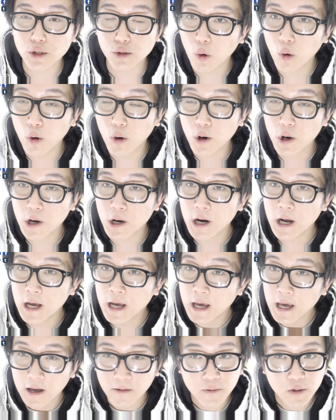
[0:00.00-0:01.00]
or
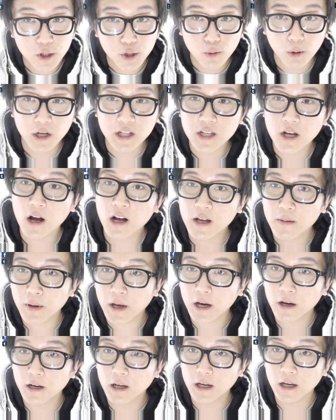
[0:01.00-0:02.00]
if you just want to talk
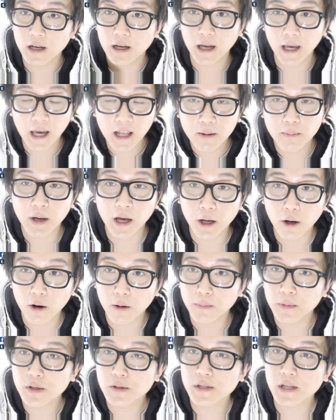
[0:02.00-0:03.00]
about anime or
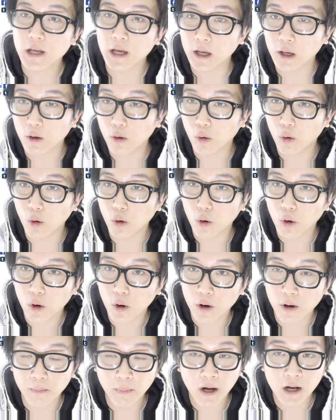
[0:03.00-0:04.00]
music
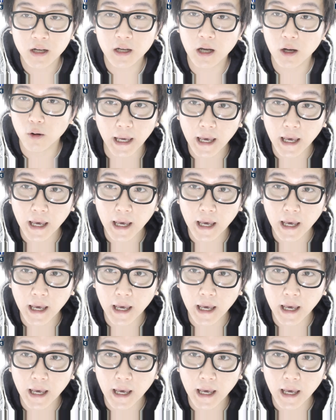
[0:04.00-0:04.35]
or manga.